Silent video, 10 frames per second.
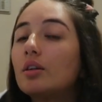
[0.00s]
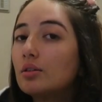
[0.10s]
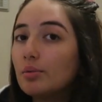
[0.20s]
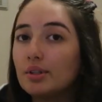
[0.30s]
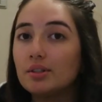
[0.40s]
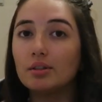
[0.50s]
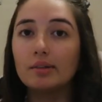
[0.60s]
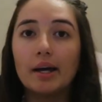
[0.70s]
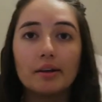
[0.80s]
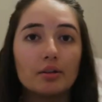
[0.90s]
twist it
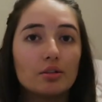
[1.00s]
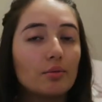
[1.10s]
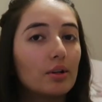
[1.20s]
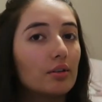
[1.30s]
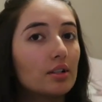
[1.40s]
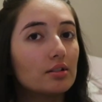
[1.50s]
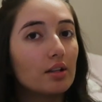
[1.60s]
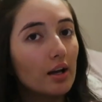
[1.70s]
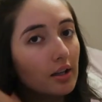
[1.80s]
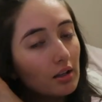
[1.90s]
around. I'll do one on this
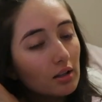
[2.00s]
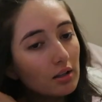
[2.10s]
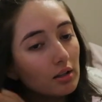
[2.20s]
side.